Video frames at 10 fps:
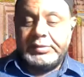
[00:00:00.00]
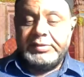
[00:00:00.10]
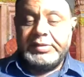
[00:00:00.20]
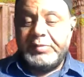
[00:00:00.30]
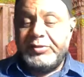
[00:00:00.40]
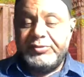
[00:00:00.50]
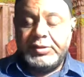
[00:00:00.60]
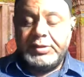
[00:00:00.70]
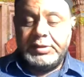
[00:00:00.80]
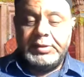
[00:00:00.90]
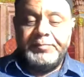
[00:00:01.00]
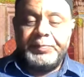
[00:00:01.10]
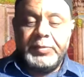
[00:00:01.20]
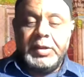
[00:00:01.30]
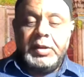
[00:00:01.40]
Islamicity
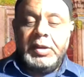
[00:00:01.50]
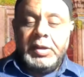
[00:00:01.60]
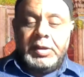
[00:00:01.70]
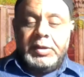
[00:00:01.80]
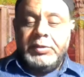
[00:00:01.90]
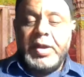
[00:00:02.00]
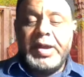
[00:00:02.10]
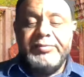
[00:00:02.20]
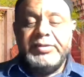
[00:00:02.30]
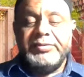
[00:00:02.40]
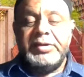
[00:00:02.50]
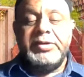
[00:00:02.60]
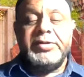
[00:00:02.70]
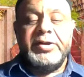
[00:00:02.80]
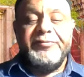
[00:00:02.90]
to have this
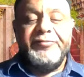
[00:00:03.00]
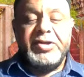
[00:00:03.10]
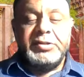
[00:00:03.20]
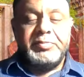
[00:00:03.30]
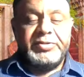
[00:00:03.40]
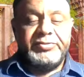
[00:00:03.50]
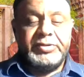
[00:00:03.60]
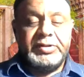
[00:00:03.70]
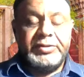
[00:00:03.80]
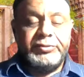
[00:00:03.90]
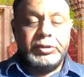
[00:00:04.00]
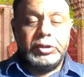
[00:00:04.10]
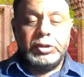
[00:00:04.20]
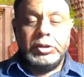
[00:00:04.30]
intra-faith presentation